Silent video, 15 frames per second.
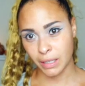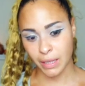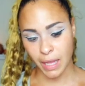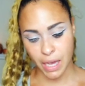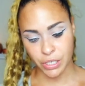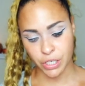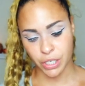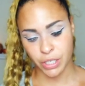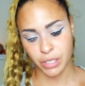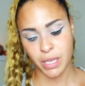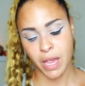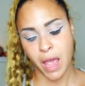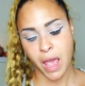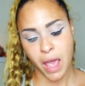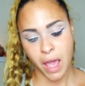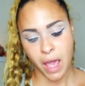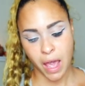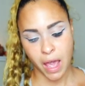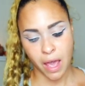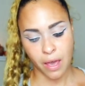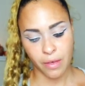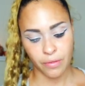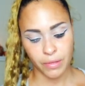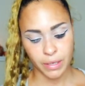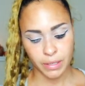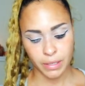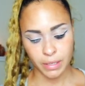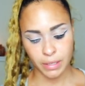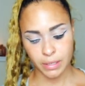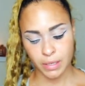lashes, and this
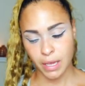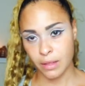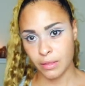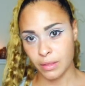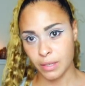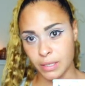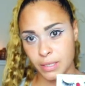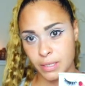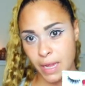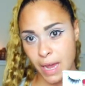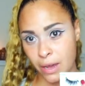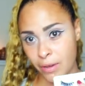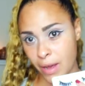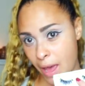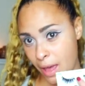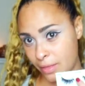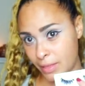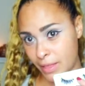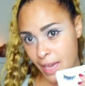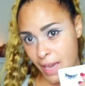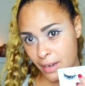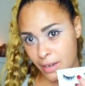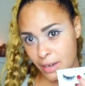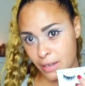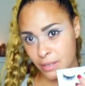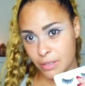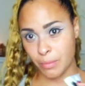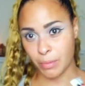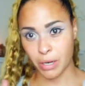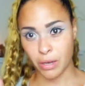is in the style Atlanta. So
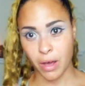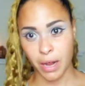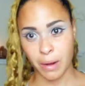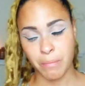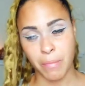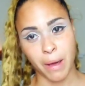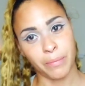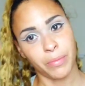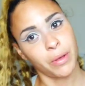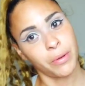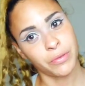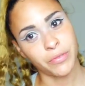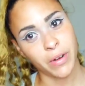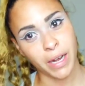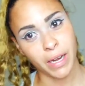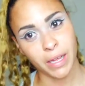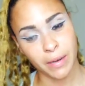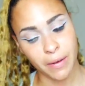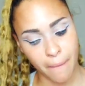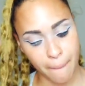I'm gonna go ahead and pop those right in.